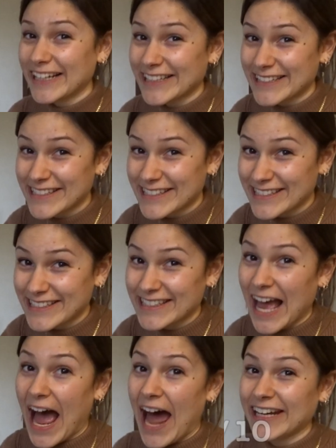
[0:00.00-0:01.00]
It's
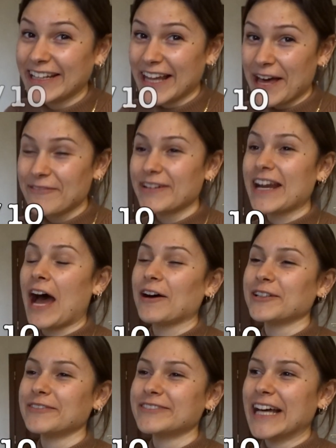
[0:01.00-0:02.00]
an 11
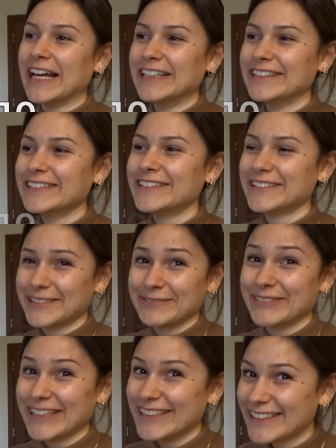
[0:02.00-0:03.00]
out of 10 to
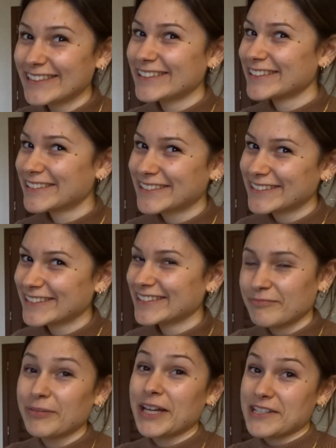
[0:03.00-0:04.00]
me.
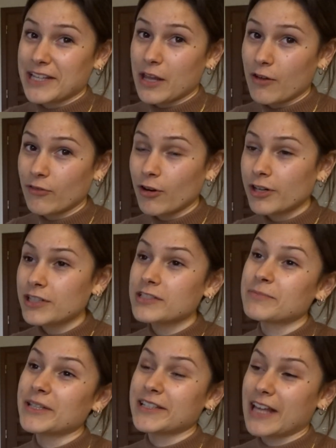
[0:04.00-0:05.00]
Because I love Oreos,
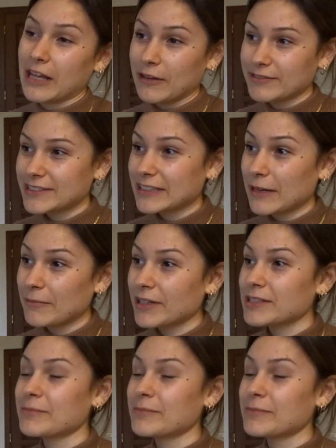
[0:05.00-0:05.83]
because I love Starbucks,